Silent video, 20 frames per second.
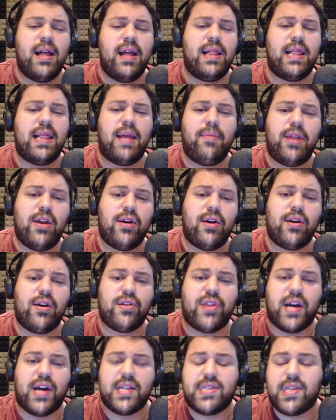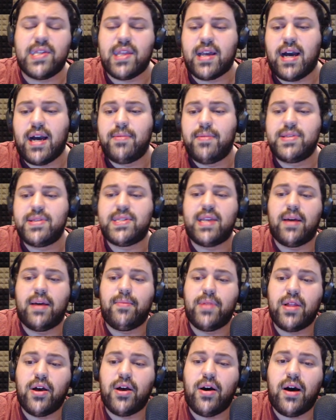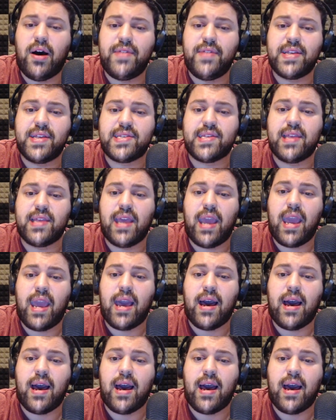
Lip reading: Let me know your thoughts in the comments down below. Obviously,